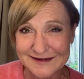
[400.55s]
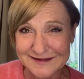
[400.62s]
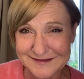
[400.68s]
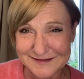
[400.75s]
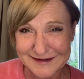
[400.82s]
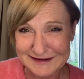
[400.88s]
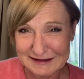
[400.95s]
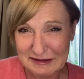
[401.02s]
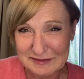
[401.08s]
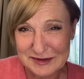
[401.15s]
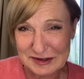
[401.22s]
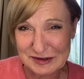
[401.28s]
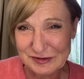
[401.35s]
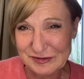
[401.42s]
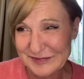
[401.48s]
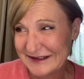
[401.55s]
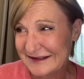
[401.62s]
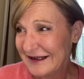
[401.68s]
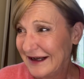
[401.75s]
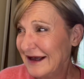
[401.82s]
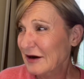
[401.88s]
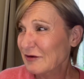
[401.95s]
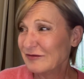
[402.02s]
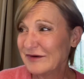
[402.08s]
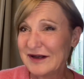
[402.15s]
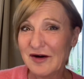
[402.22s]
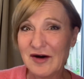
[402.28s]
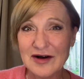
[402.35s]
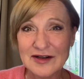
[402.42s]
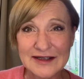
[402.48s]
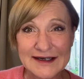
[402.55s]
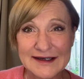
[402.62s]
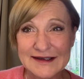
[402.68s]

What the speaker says: I'm human. We all,